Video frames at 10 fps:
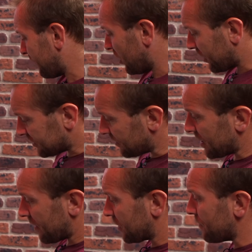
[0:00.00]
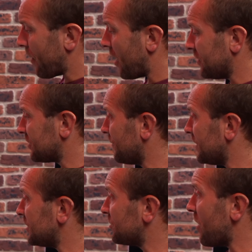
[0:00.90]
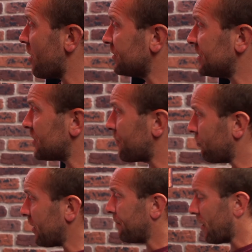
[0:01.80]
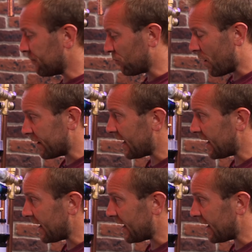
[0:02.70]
have a look at some of the other components on this as well, because this is a pre-plumbed one